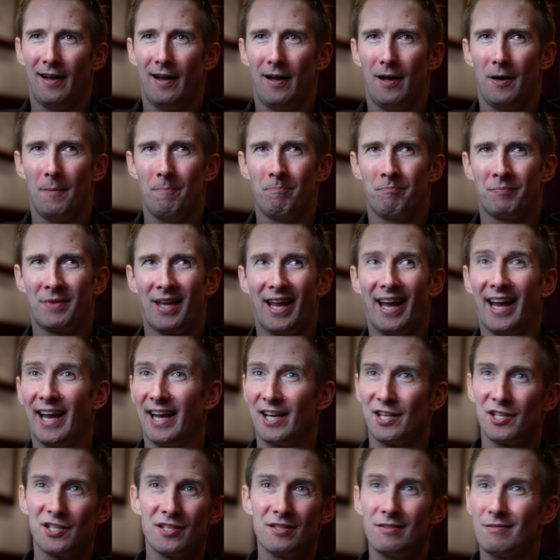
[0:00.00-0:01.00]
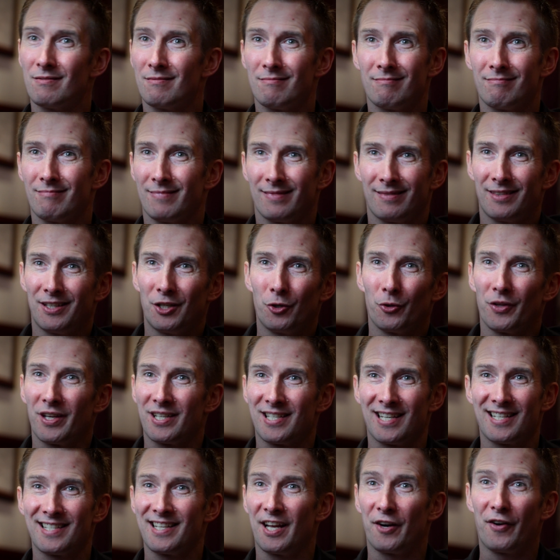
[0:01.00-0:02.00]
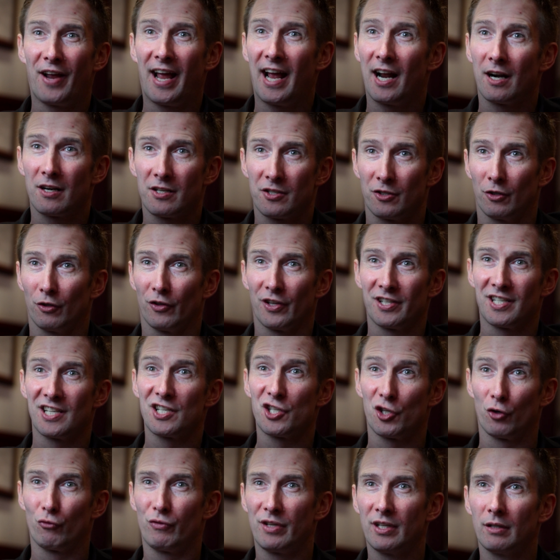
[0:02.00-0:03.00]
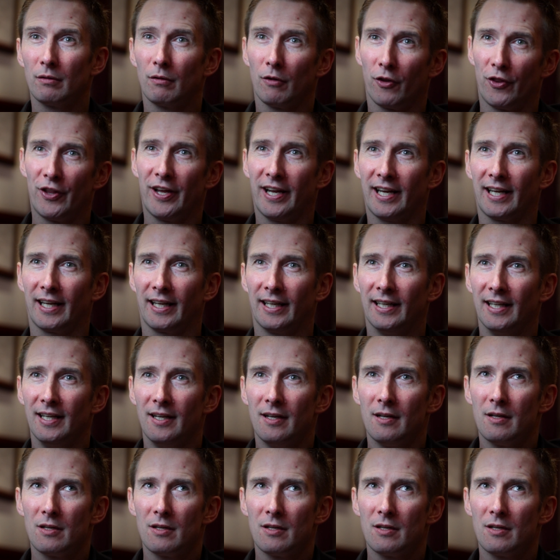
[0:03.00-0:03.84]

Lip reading: It isn't, this isn't a rehearsal, this is the real thing.